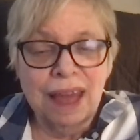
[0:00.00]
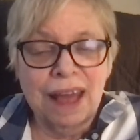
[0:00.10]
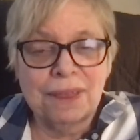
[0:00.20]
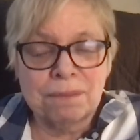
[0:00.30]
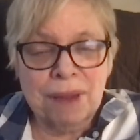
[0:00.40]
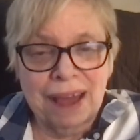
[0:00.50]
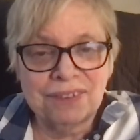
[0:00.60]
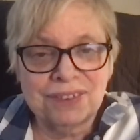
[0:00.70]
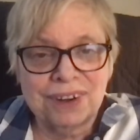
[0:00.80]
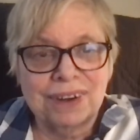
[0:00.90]
And the
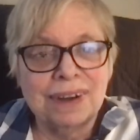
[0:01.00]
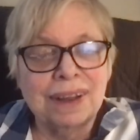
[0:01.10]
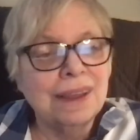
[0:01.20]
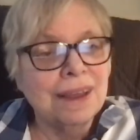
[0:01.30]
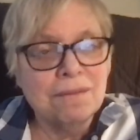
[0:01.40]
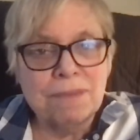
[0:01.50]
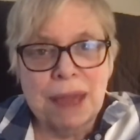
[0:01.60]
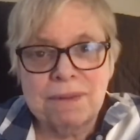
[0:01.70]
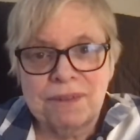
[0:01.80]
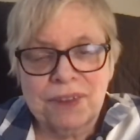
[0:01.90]
pastor
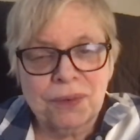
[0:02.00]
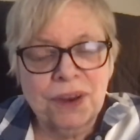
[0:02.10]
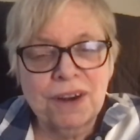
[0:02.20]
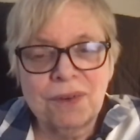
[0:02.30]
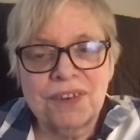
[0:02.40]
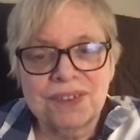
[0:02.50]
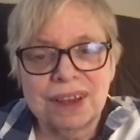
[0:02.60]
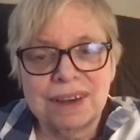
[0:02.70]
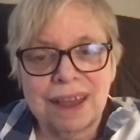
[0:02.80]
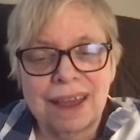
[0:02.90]
maybe for three or four
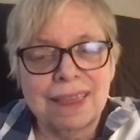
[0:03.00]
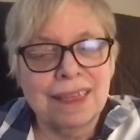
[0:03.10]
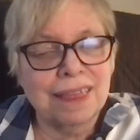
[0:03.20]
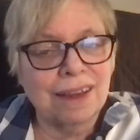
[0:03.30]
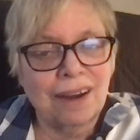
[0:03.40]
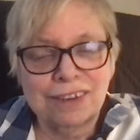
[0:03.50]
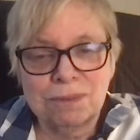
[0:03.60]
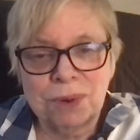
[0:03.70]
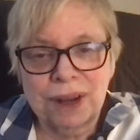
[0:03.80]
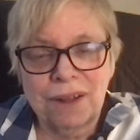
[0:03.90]
Sundays has got to
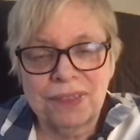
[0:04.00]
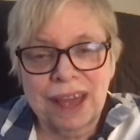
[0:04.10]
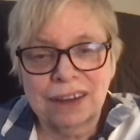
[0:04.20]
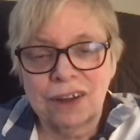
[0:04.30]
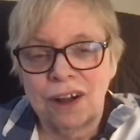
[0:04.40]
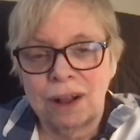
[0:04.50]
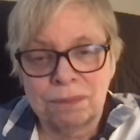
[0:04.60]
put out that call,